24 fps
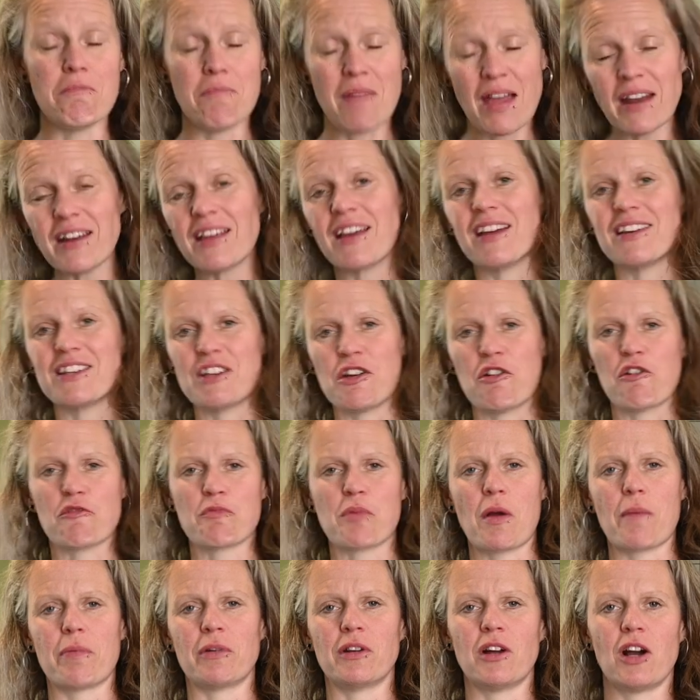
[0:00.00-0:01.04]
many a year of
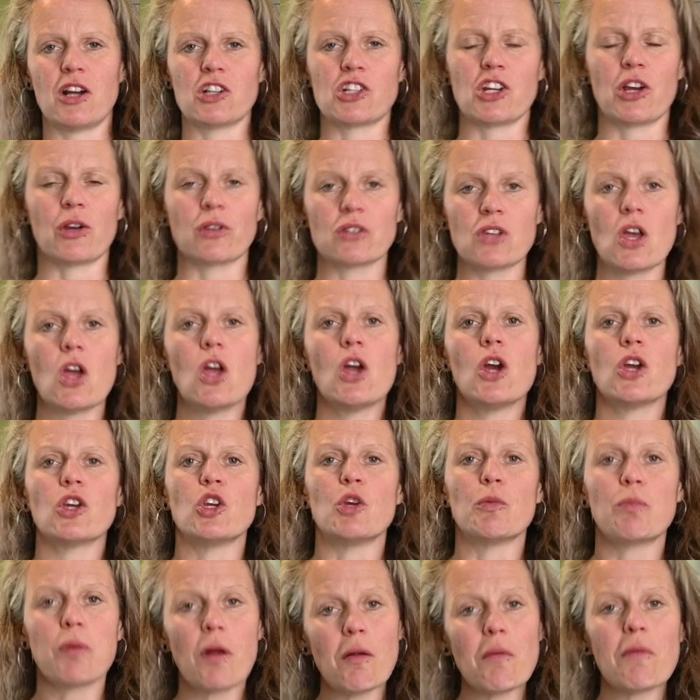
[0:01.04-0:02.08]
prepping artichokes,
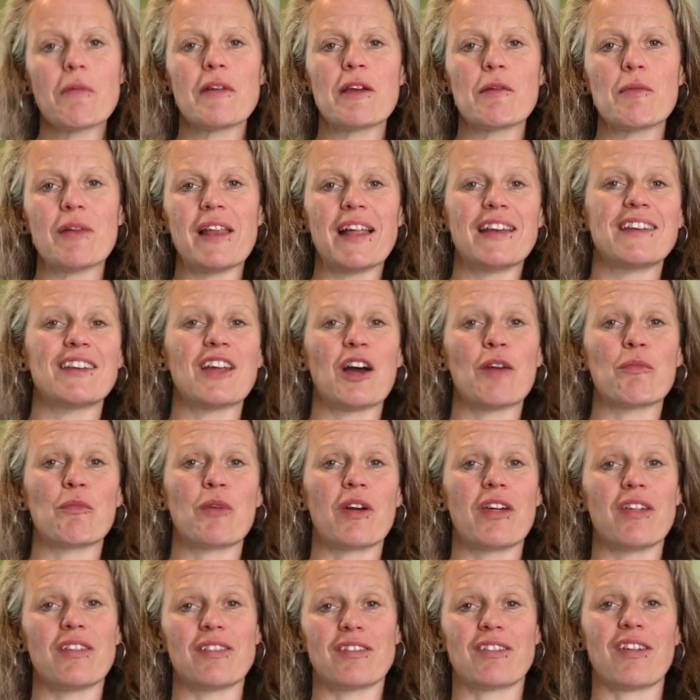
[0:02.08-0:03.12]
you probably will end up
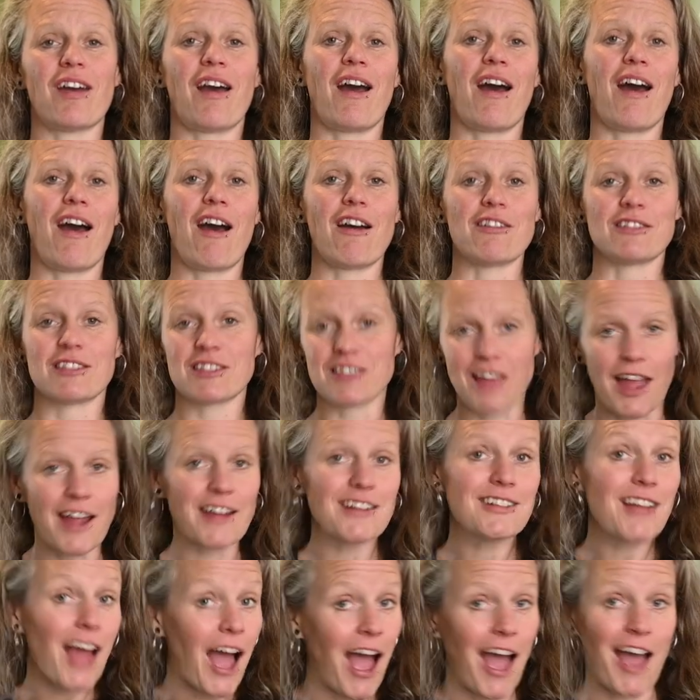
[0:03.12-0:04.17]
with
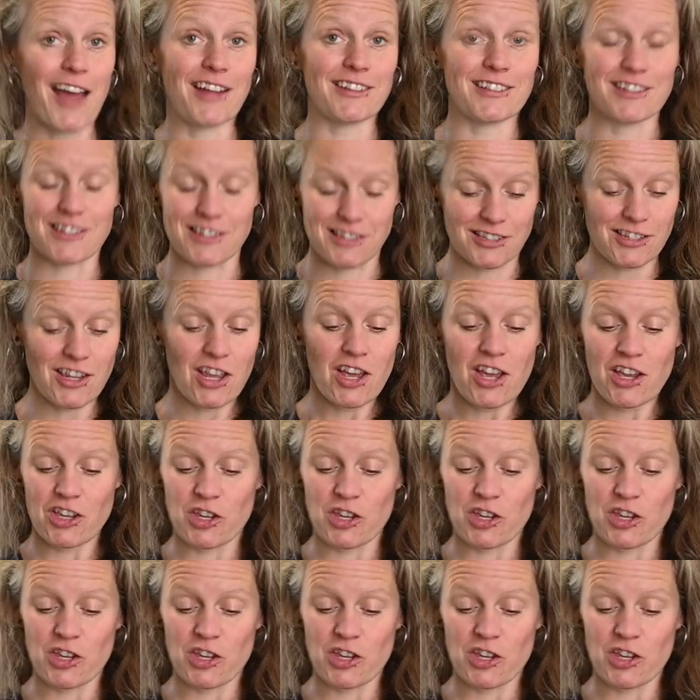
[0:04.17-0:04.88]
stained hands.